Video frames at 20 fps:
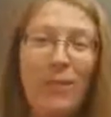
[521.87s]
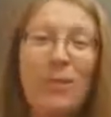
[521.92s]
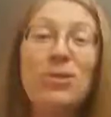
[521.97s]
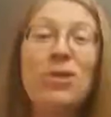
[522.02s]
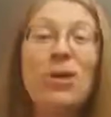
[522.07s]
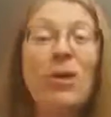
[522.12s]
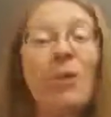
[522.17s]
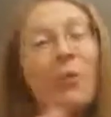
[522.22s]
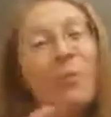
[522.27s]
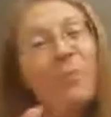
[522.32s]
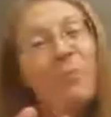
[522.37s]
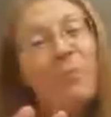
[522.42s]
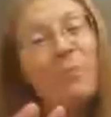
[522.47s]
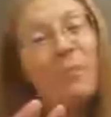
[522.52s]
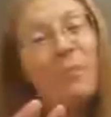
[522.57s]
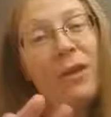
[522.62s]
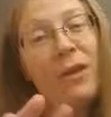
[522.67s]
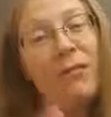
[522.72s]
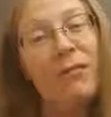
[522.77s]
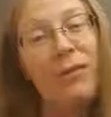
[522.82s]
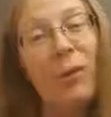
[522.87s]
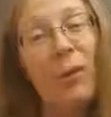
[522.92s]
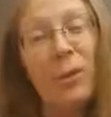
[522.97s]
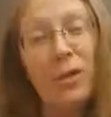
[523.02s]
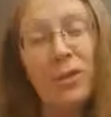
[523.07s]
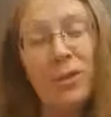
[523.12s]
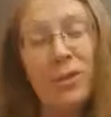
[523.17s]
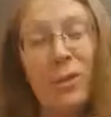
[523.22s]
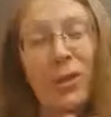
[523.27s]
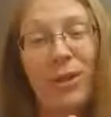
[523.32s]
And so
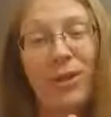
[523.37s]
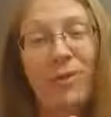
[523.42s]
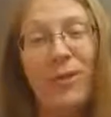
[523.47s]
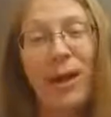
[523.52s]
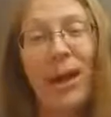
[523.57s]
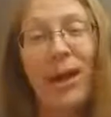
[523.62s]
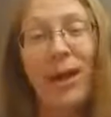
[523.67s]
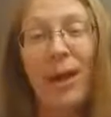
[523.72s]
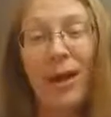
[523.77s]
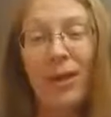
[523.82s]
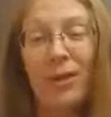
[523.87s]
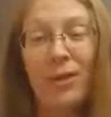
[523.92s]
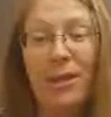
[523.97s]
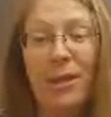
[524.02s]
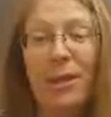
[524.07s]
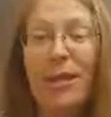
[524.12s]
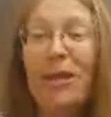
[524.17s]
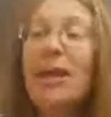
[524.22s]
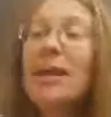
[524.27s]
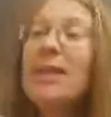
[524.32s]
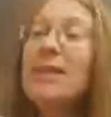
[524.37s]
4s, when they're not healthy,